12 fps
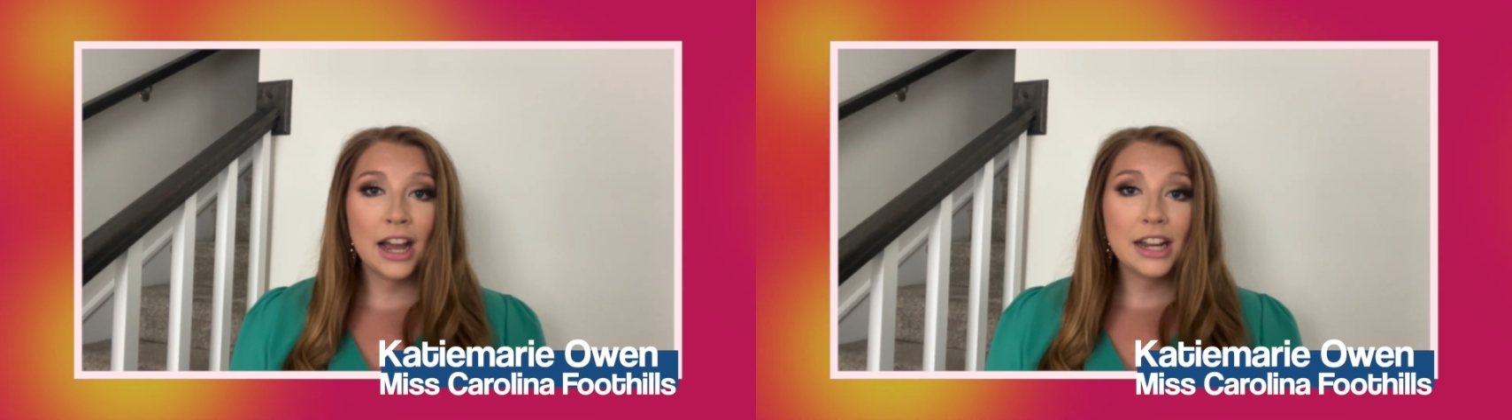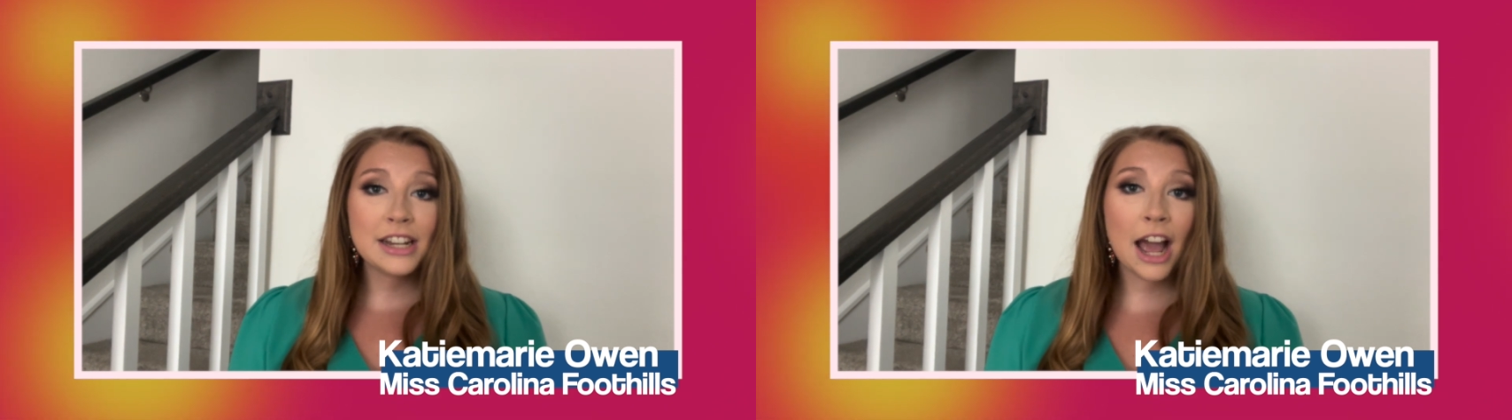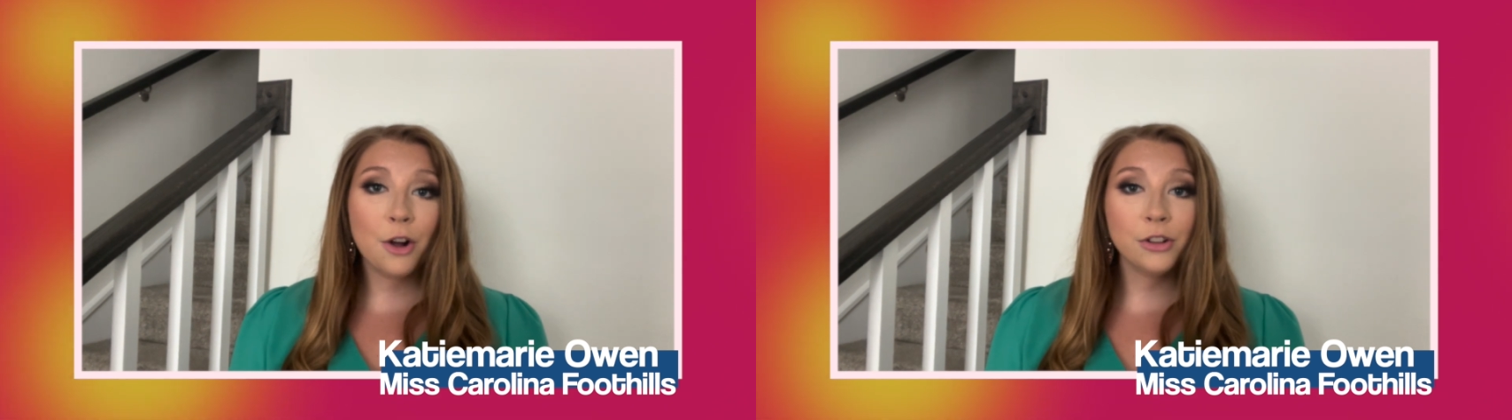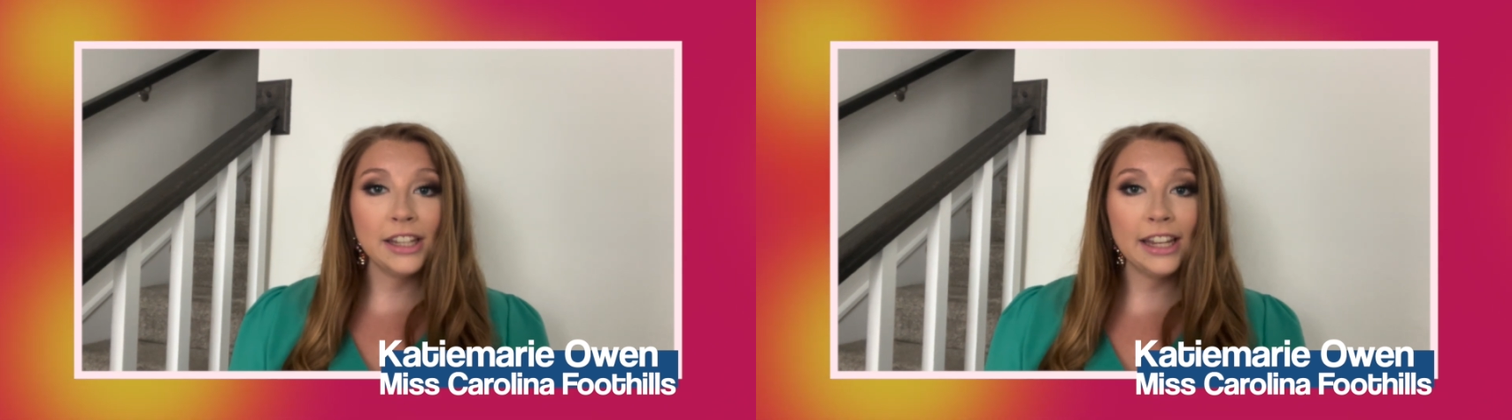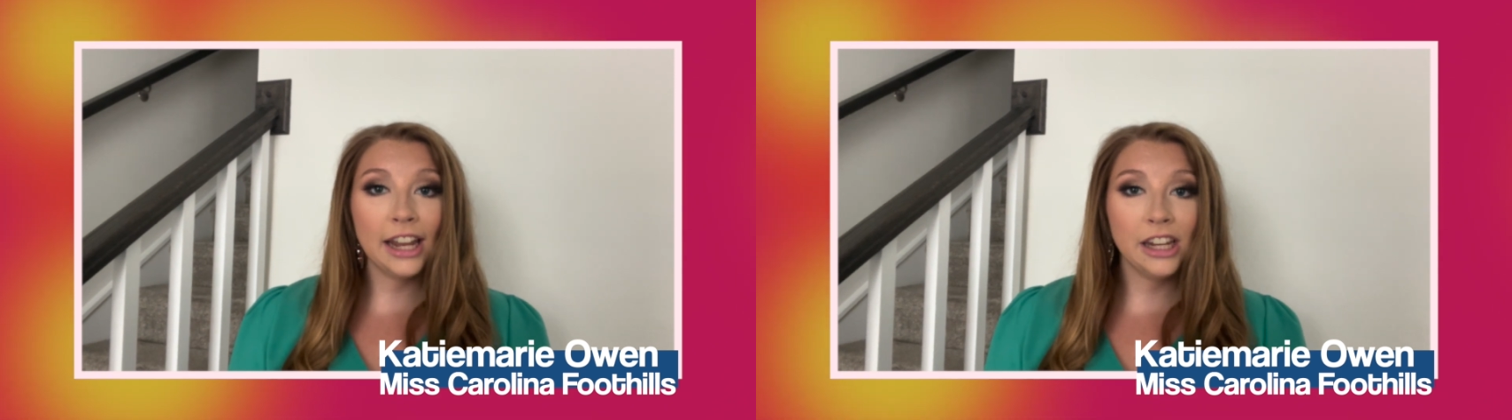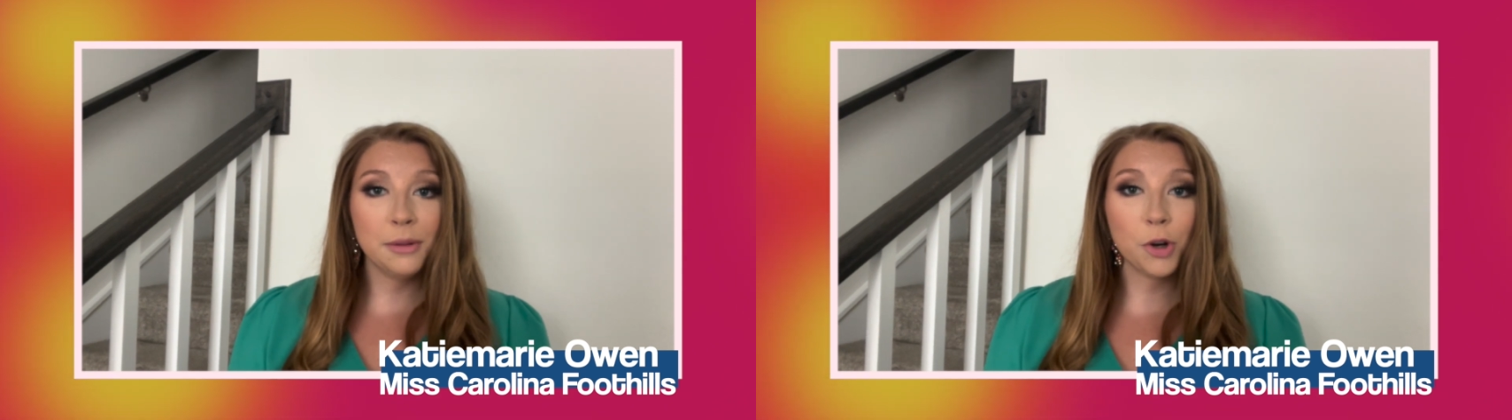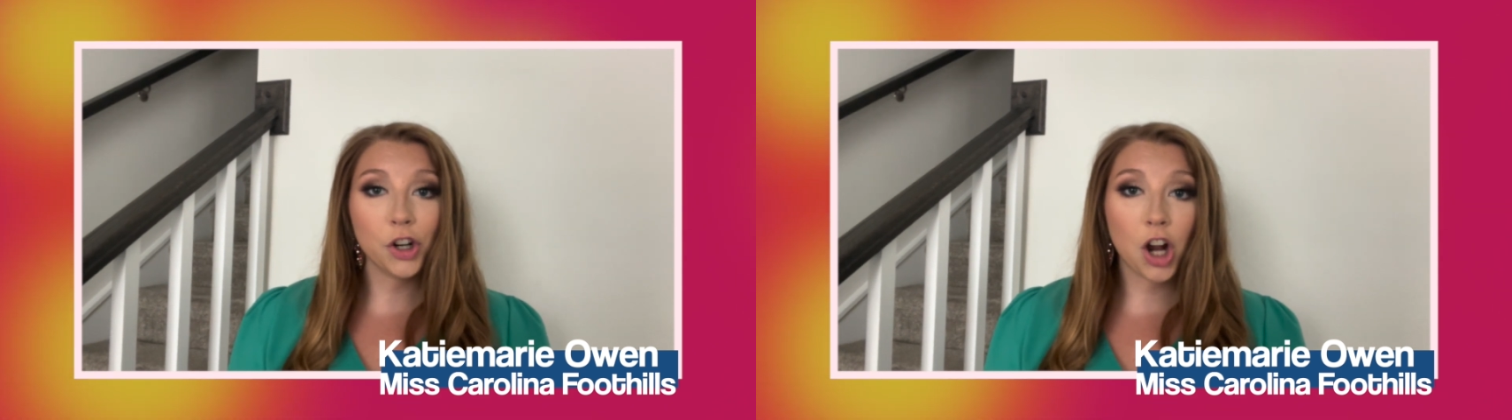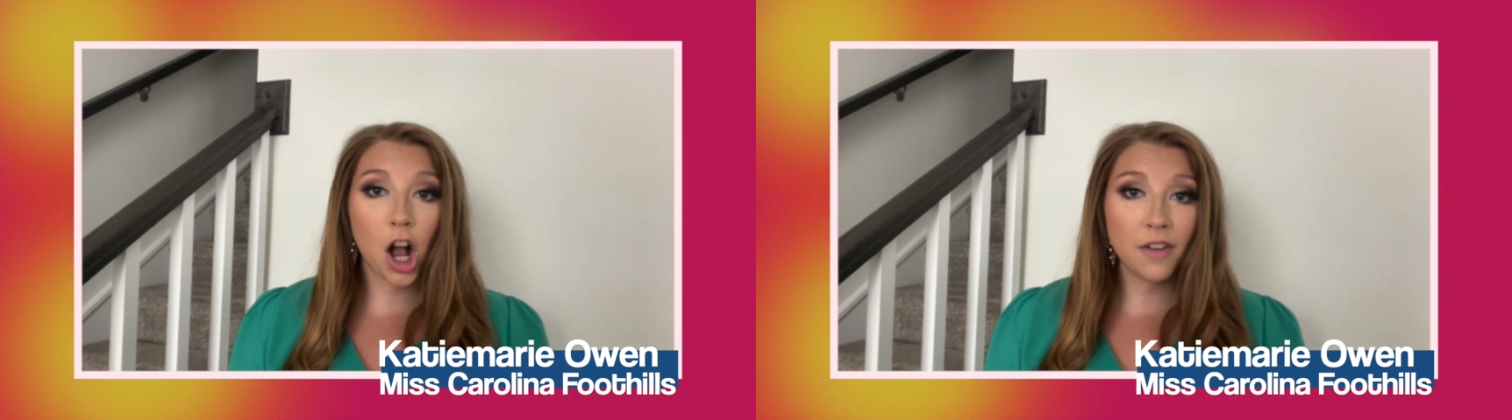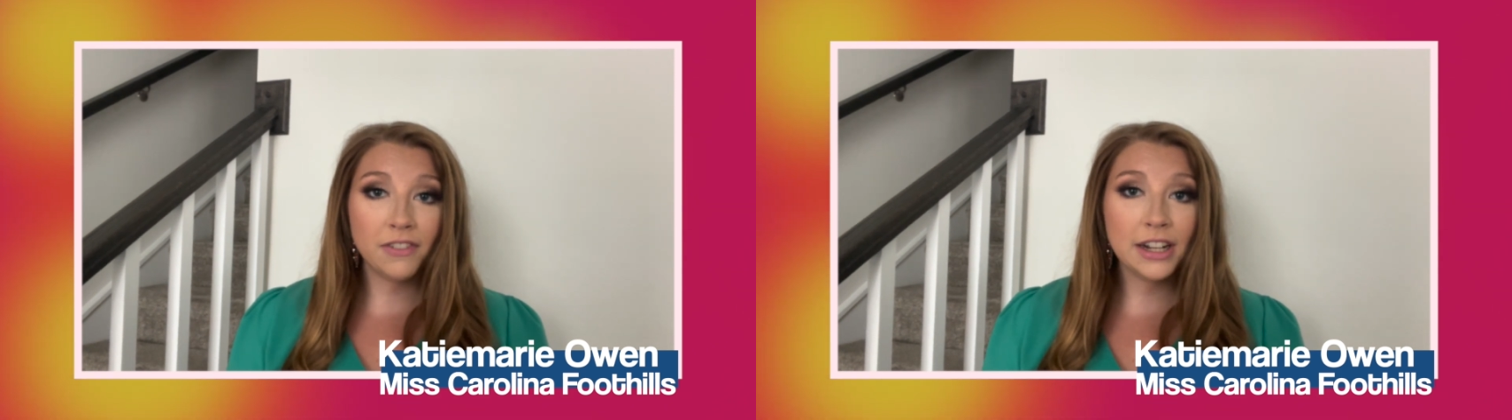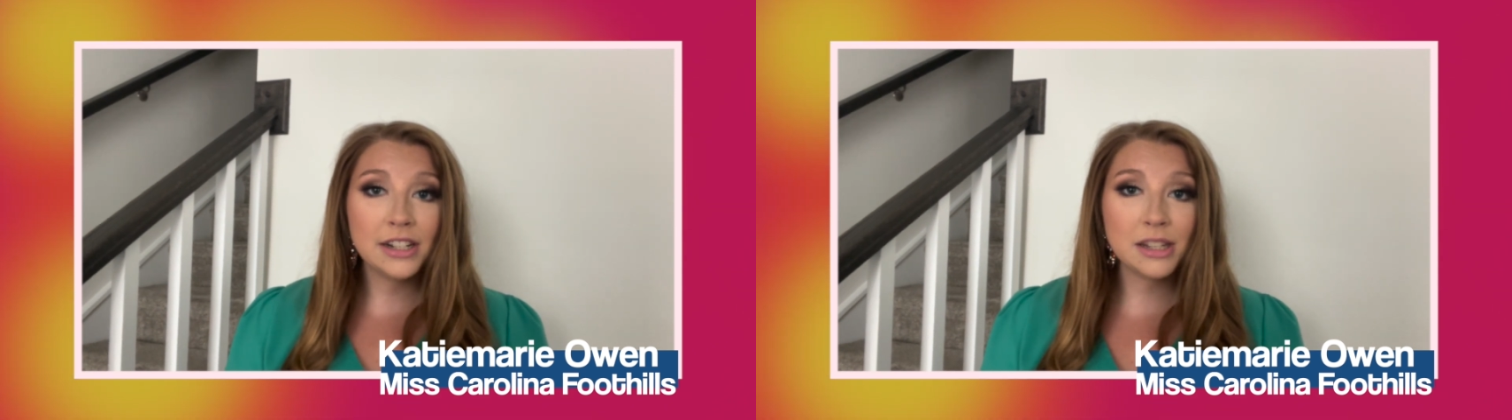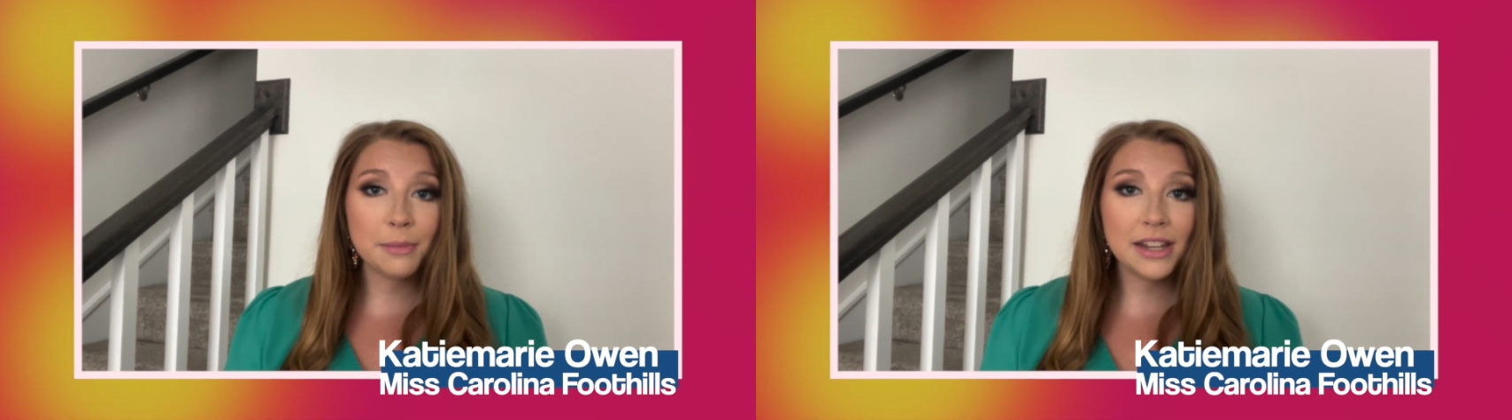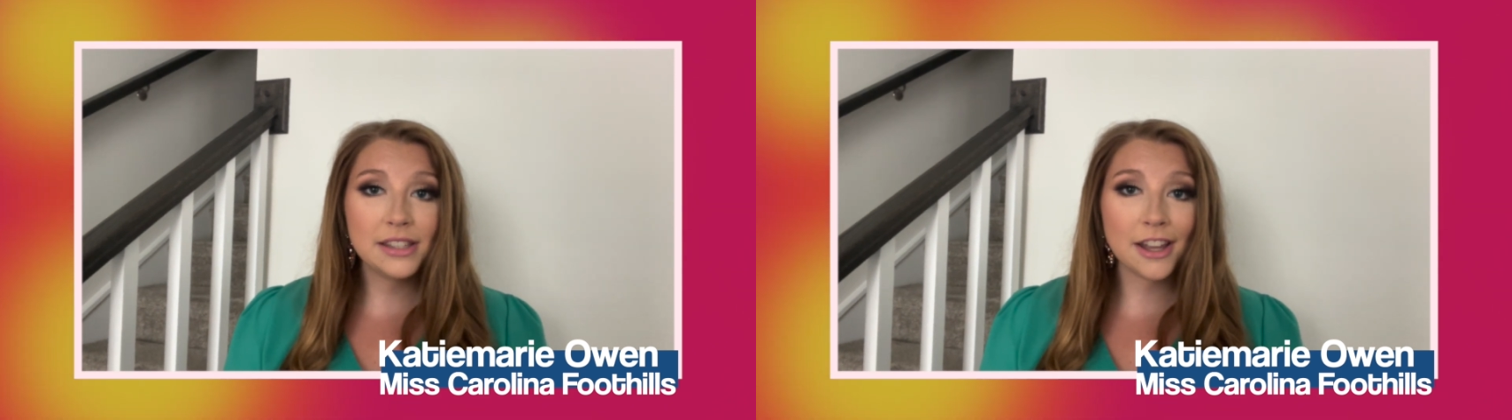not only gaining more confidence
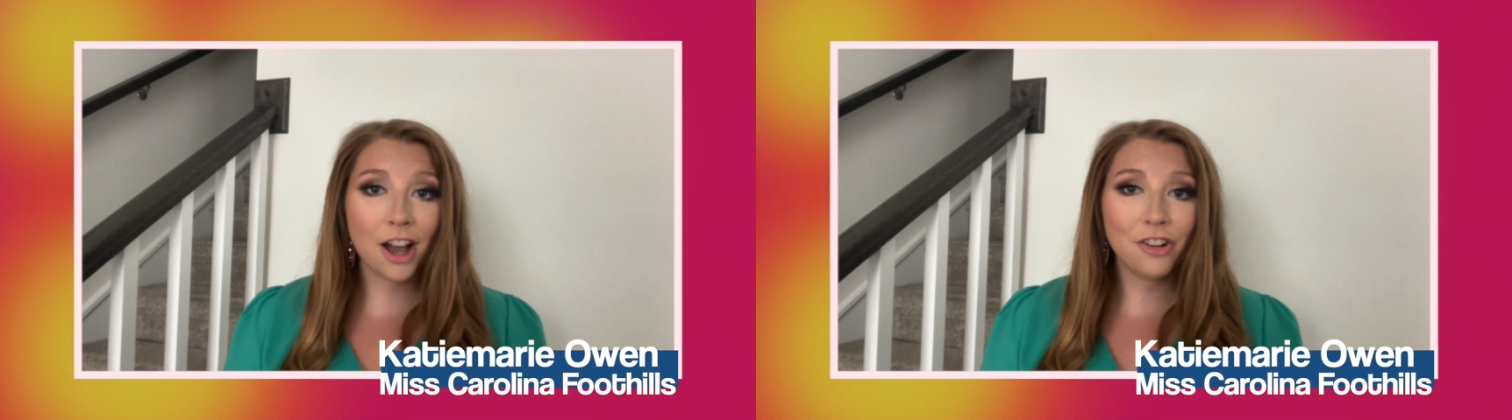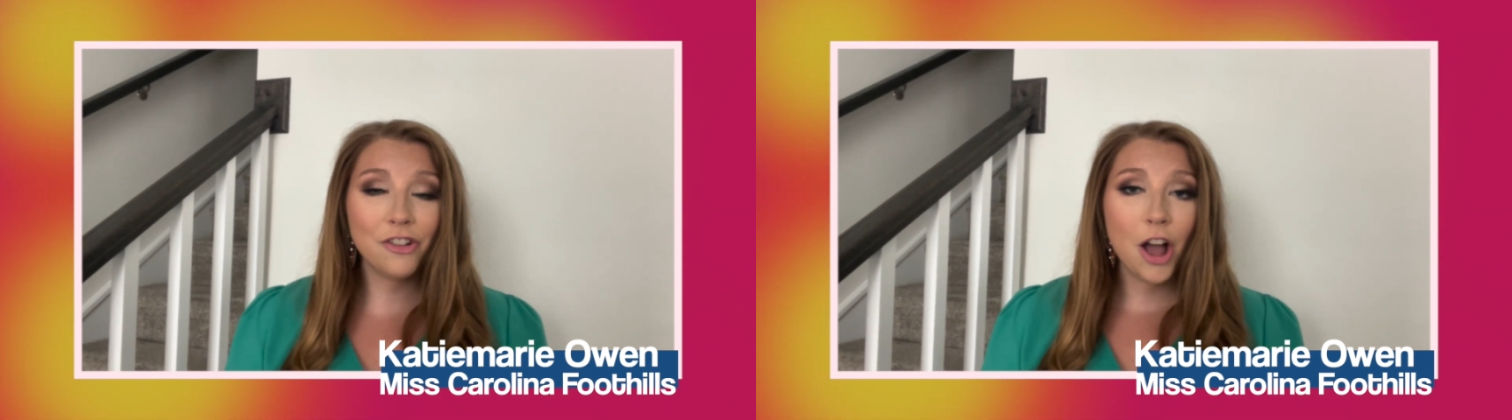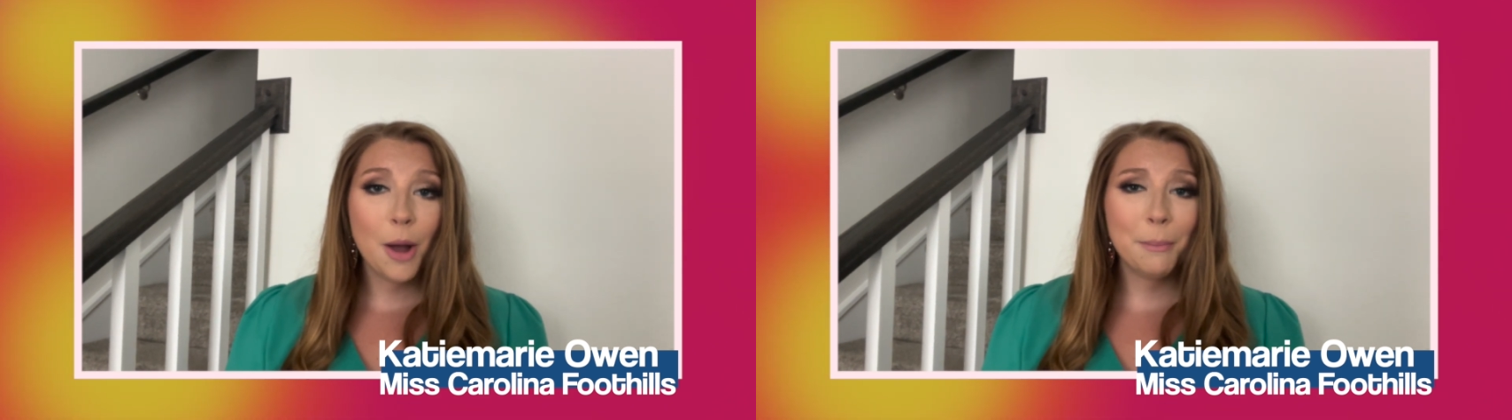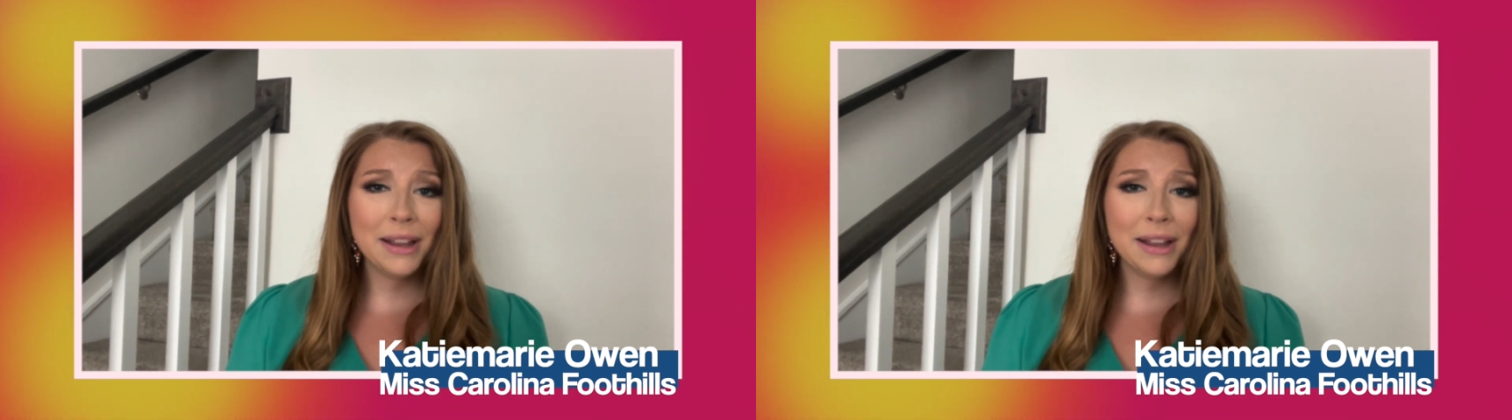in myself,